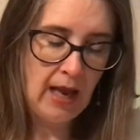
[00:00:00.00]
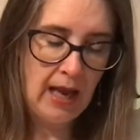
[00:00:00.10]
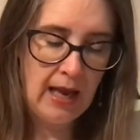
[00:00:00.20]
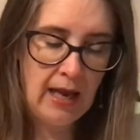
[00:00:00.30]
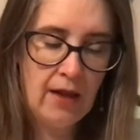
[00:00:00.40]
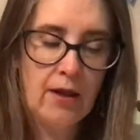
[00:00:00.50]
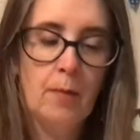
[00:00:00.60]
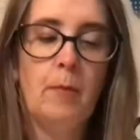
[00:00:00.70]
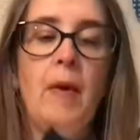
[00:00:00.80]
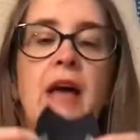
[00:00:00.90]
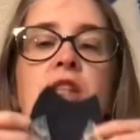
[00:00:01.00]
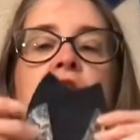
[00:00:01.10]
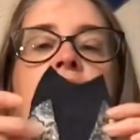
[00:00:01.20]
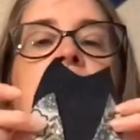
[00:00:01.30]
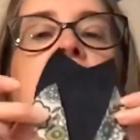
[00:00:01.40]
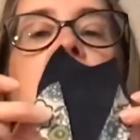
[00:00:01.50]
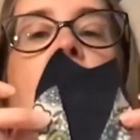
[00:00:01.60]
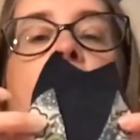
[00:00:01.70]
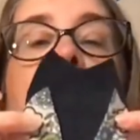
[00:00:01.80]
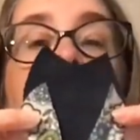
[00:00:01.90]
here that matches,
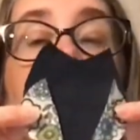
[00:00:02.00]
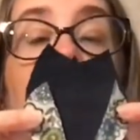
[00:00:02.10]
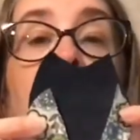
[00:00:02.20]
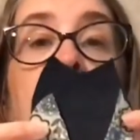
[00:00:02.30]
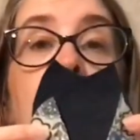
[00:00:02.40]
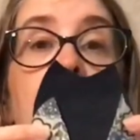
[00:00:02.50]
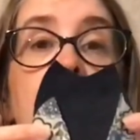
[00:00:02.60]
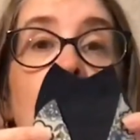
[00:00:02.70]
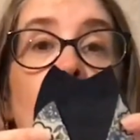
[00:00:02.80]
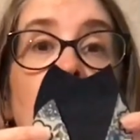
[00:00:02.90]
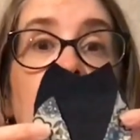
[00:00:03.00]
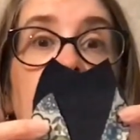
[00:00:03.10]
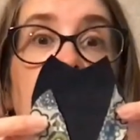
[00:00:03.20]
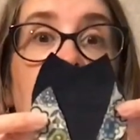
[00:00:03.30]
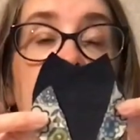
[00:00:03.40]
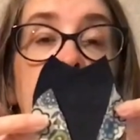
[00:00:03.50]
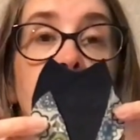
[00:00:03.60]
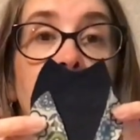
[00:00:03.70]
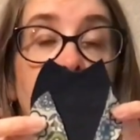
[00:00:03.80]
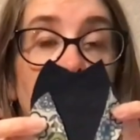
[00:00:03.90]
and we're going to put it on like that
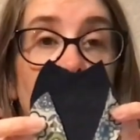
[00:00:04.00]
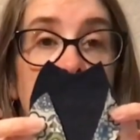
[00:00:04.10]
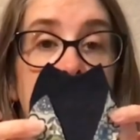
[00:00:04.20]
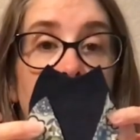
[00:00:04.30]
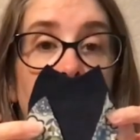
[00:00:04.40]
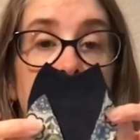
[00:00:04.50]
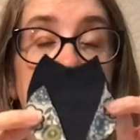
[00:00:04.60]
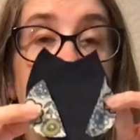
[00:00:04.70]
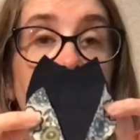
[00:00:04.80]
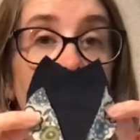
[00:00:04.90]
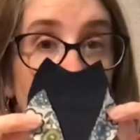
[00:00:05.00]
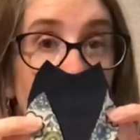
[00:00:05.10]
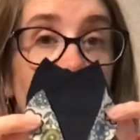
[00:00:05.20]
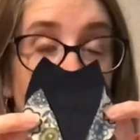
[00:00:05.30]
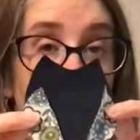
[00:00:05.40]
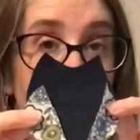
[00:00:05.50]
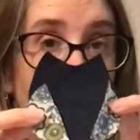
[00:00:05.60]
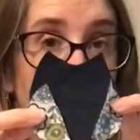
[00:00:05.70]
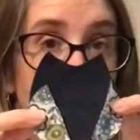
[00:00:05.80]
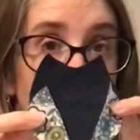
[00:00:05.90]
before we sew it. Now you can pin
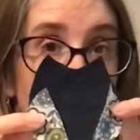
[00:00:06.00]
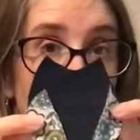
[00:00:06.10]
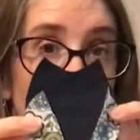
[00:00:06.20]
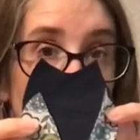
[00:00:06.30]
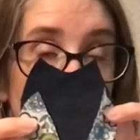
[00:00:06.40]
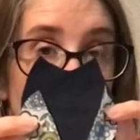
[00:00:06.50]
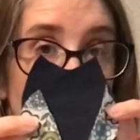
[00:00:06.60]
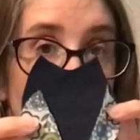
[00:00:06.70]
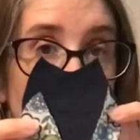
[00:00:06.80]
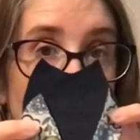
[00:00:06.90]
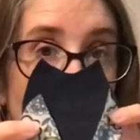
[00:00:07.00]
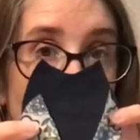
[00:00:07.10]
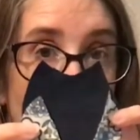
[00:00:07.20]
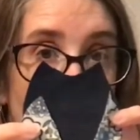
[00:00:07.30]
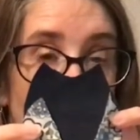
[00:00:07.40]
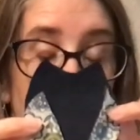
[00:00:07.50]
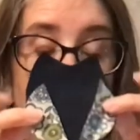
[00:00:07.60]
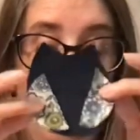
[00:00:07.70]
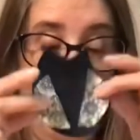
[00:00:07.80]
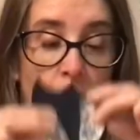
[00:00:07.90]
that if you want to and pin
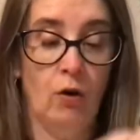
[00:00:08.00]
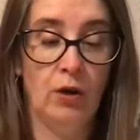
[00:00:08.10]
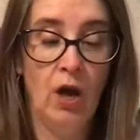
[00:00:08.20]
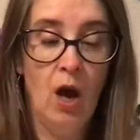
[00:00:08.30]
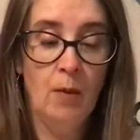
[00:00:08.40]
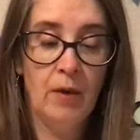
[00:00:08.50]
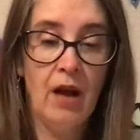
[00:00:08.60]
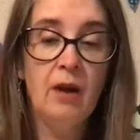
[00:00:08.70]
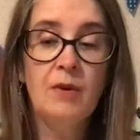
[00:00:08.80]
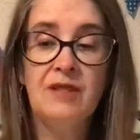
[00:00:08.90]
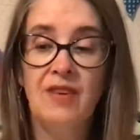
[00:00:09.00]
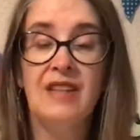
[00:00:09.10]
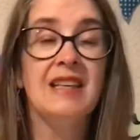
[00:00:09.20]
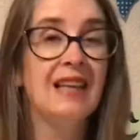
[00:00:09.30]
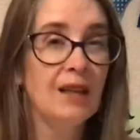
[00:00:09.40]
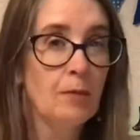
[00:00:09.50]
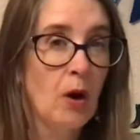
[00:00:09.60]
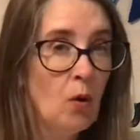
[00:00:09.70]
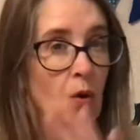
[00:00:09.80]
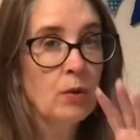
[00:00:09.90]
that on, but I always find it a little bit
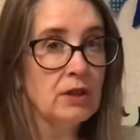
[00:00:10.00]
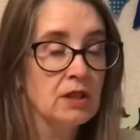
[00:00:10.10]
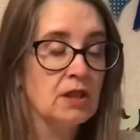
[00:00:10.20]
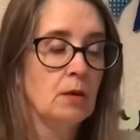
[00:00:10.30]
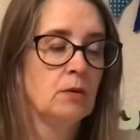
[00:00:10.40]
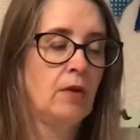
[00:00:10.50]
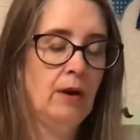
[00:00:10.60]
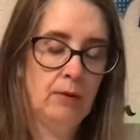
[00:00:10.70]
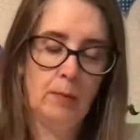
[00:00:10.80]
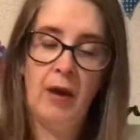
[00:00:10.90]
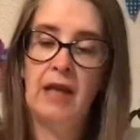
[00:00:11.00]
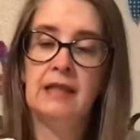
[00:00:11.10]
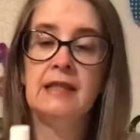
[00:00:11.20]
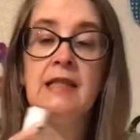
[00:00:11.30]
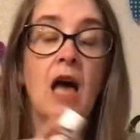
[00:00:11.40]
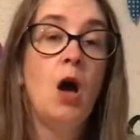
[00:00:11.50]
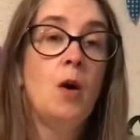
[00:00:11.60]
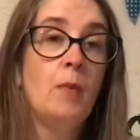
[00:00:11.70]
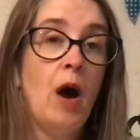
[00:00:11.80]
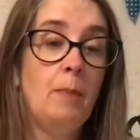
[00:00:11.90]
awkward to sew around the pins.
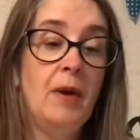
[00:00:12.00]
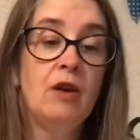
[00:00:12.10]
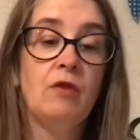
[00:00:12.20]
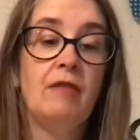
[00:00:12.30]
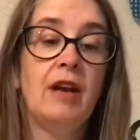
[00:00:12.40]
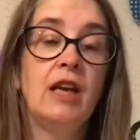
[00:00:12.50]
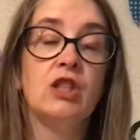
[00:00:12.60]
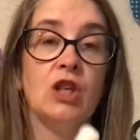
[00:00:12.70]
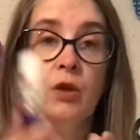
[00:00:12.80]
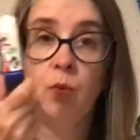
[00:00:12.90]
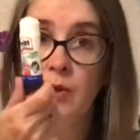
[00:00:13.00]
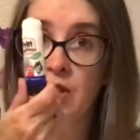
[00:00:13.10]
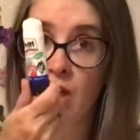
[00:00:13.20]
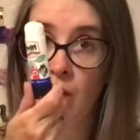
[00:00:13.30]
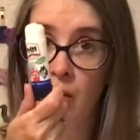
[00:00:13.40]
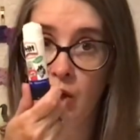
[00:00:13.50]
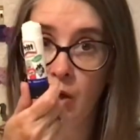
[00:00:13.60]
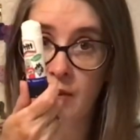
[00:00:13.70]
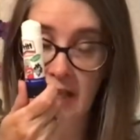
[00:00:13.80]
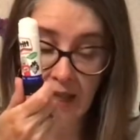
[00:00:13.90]
But a big revelation was that you can
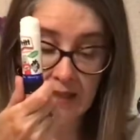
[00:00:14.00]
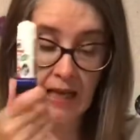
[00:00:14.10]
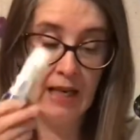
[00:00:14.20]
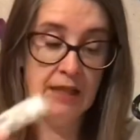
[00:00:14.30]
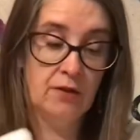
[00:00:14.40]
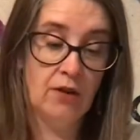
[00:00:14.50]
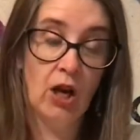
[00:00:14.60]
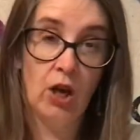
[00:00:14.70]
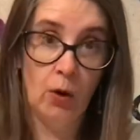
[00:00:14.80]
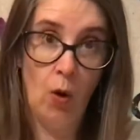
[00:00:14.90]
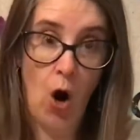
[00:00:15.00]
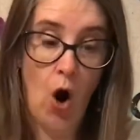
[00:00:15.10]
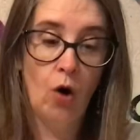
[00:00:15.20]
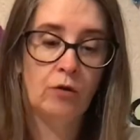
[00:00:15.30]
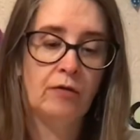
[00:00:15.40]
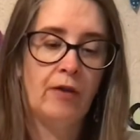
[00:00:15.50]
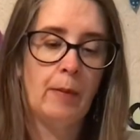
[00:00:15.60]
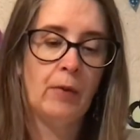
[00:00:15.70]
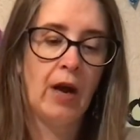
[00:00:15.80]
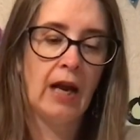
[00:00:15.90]
use this kind of glue on
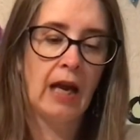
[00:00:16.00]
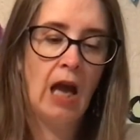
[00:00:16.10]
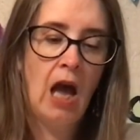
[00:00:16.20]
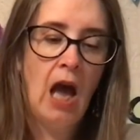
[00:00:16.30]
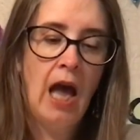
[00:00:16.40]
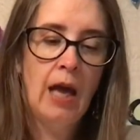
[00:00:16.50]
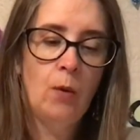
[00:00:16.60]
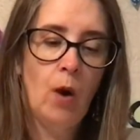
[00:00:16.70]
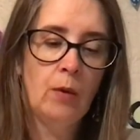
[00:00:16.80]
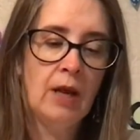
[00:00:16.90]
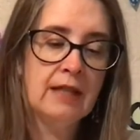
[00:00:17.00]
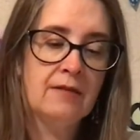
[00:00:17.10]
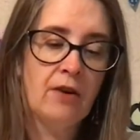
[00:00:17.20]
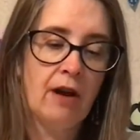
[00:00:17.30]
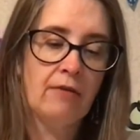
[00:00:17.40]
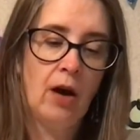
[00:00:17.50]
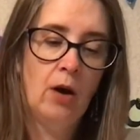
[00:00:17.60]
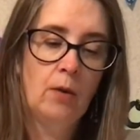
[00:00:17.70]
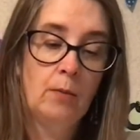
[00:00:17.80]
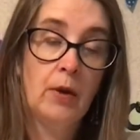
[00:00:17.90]
fabric. It won't last forever,
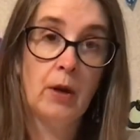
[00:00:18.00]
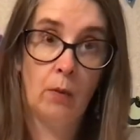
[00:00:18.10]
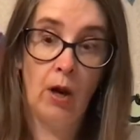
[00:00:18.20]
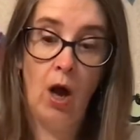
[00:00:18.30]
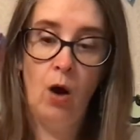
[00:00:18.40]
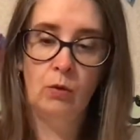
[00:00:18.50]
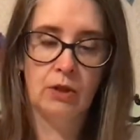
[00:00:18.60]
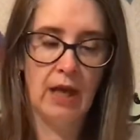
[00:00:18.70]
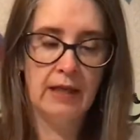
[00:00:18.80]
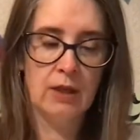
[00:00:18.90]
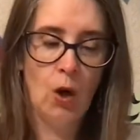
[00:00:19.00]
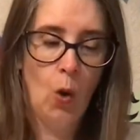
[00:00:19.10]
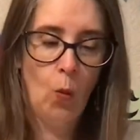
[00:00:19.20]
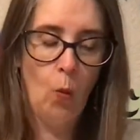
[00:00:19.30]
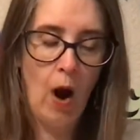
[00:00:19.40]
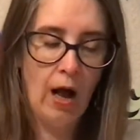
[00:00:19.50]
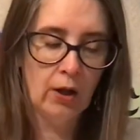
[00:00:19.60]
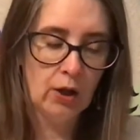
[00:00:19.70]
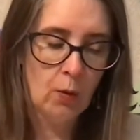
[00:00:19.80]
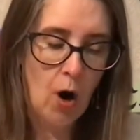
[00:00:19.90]
but it will hold it while
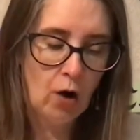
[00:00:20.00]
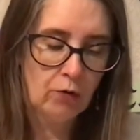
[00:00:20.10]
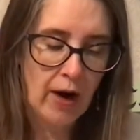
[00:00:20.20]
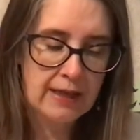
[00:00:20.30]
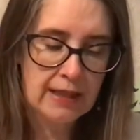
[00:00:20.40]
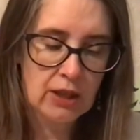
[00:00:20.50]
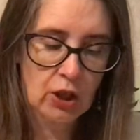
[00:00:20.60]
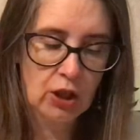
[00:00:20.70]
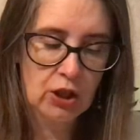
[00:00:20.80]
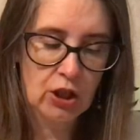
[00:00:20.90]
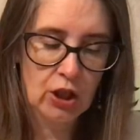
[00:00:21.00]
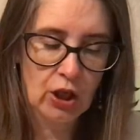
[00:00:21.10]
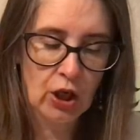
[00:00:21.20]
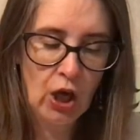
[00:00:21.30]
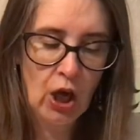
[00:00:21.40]
you are ready to